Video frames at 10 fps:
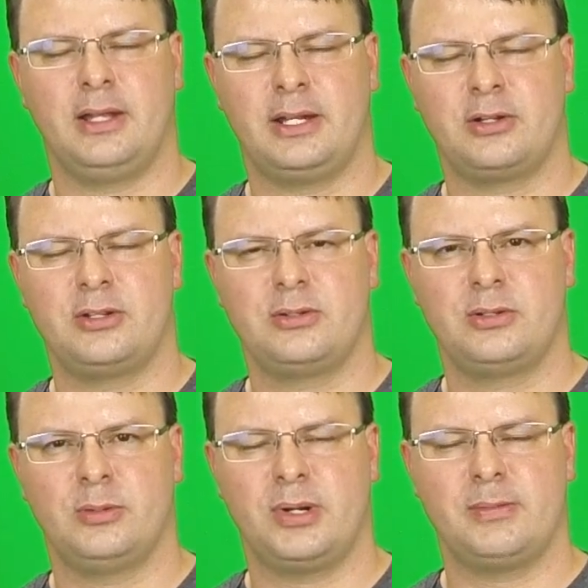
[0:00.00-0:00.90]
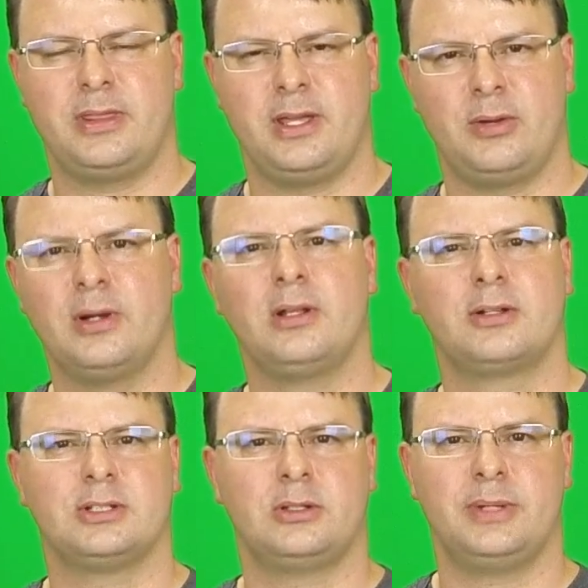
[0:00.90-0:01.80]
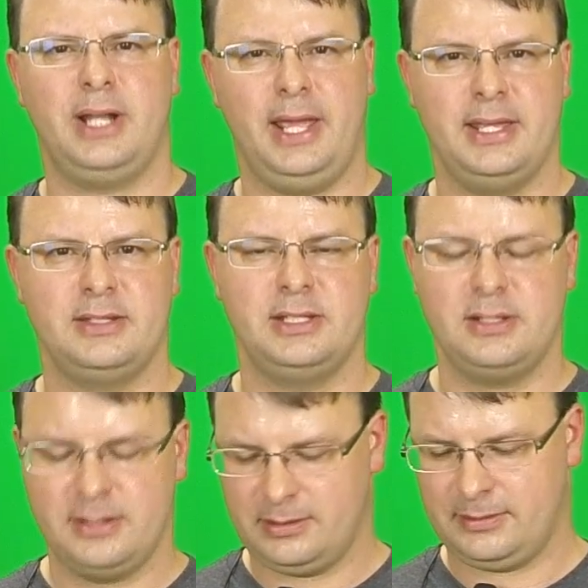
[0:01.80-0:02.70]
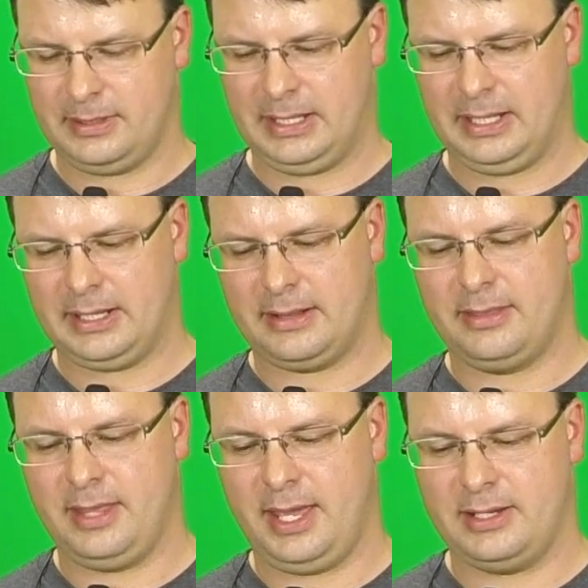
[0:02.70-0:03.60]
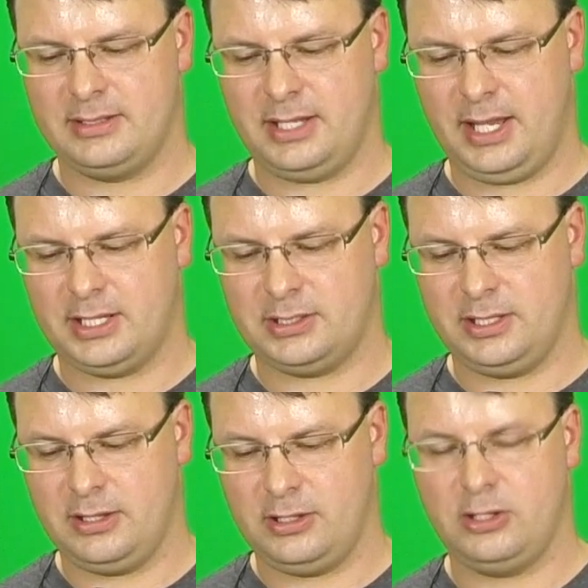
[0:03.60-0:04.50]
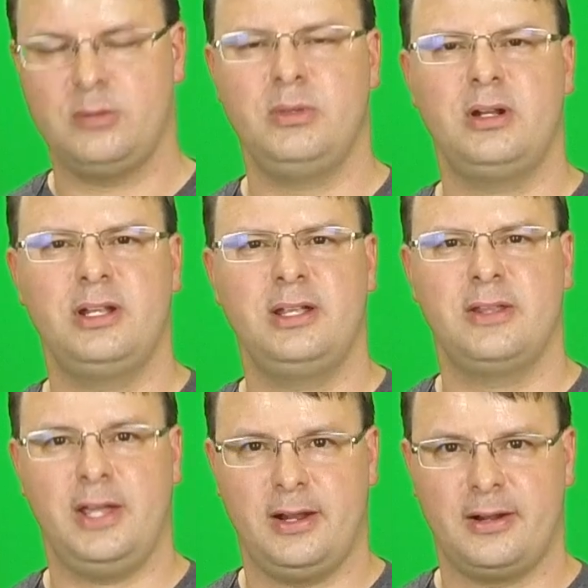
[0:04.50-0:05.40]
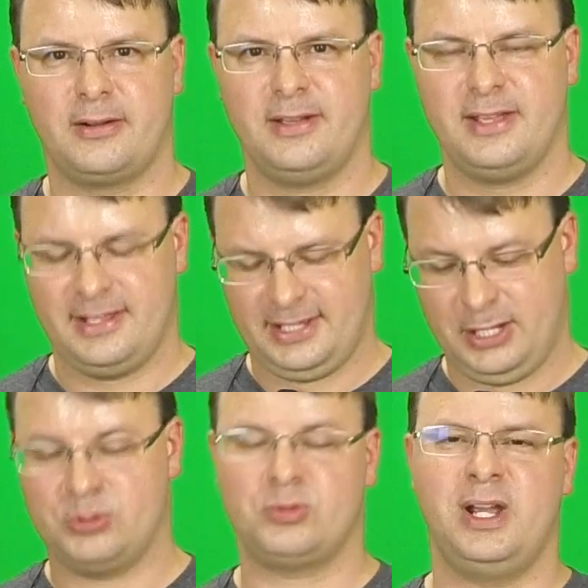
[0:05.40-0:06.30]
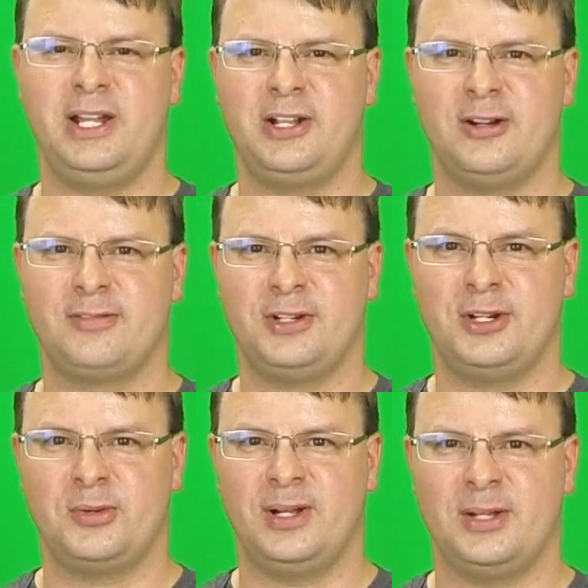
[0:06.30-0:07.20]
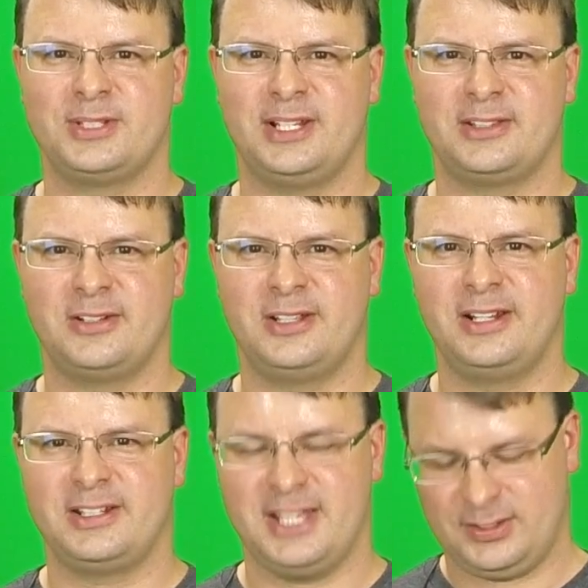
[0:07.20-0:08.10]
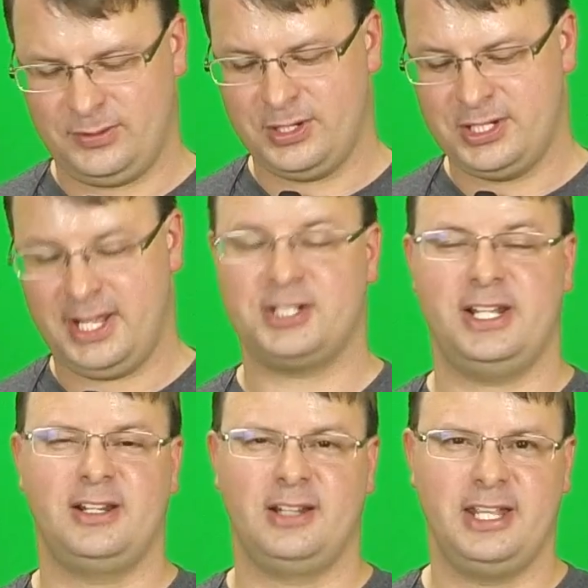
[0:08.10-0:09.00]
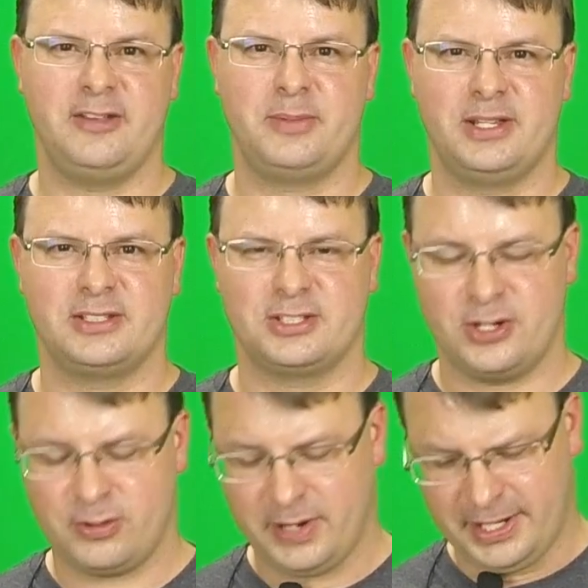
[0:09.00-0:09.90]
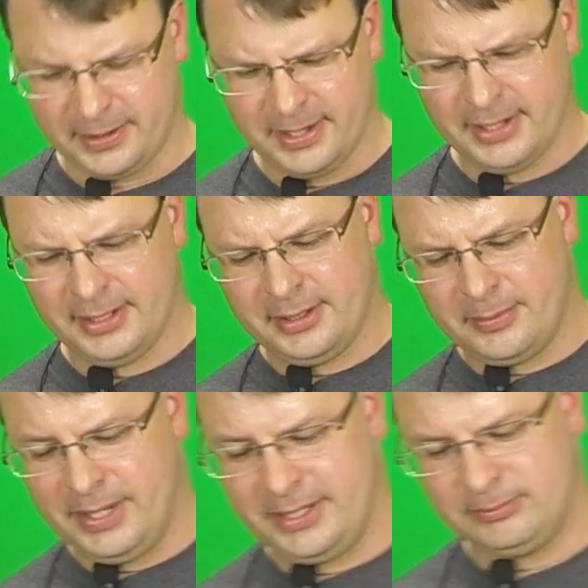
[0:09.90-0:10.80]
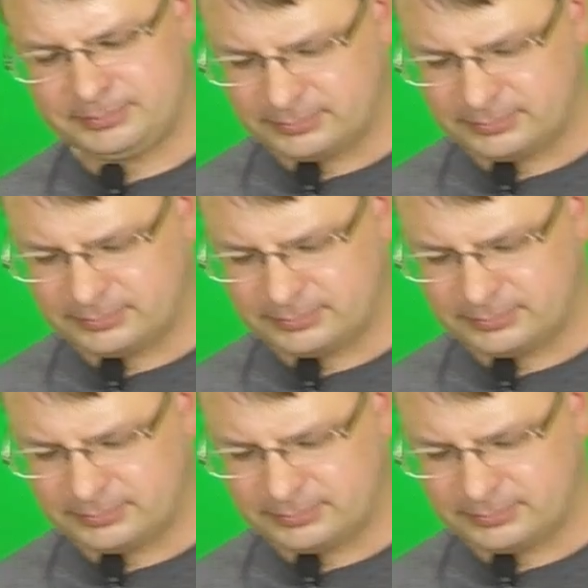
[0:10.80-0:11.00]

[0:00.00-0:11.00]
know you'll probably think, well, it looks a little bit hazy. That is actually the humidity in the air. It was raining off and on while I was out there and getting test footage. I actually had to leave because it started raining. But